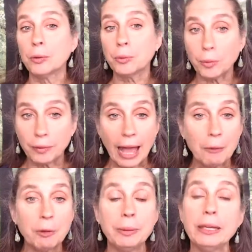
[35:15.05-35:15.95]
That
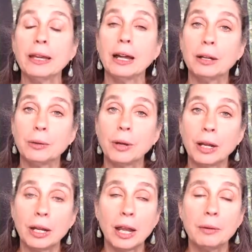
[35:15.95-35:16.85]
will be
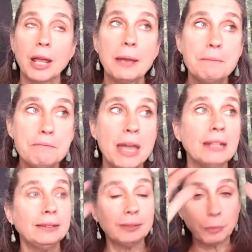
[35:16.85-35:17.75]
an
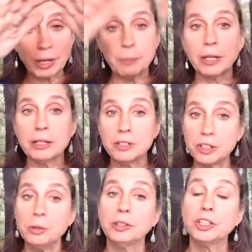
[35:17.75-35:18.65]
immense. What I'm going to
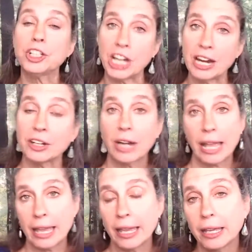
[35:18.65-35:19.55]
do is share
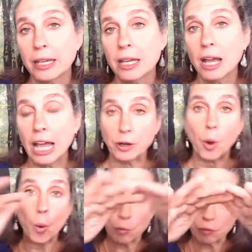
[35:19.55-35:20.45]
an
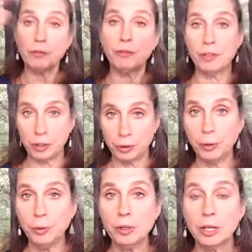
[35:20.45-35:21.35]

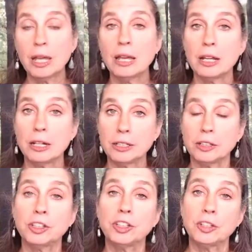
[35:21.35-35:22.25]
overview
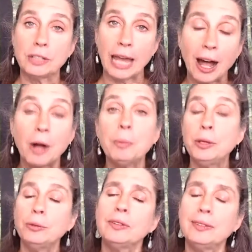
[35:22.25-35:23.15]
to help you
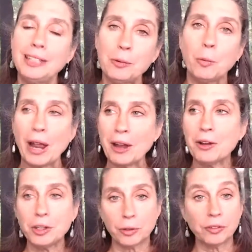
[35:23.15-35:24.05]
see where
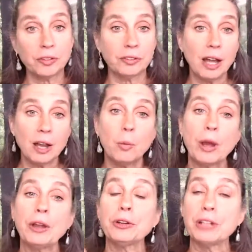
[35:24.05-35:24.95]
you're stuck, where
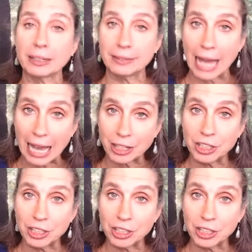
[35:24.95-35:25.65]
your next action